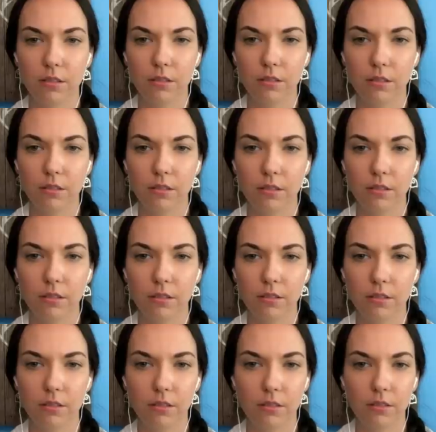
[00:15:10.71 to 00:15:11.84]

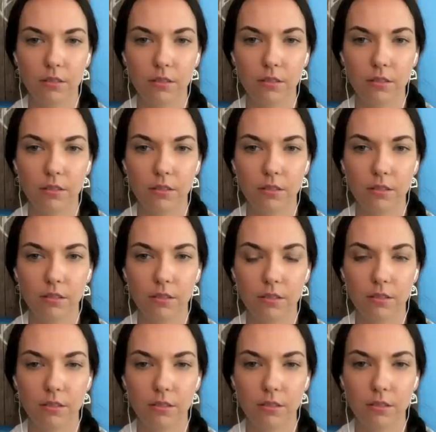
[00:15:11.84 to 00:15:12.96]

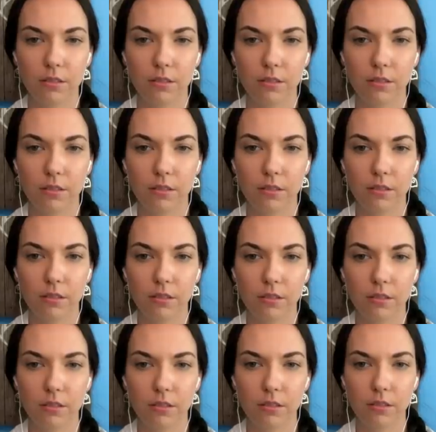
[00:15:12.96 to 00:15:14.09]

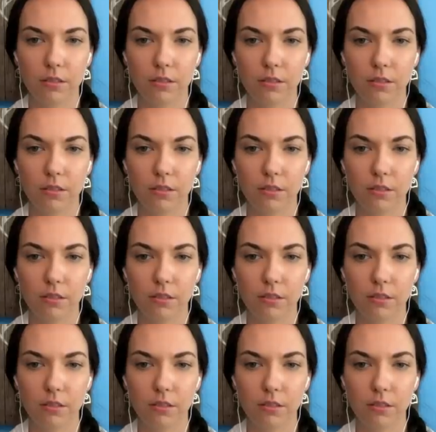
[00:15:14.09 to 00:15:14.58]
No words are spoken by the person on screen.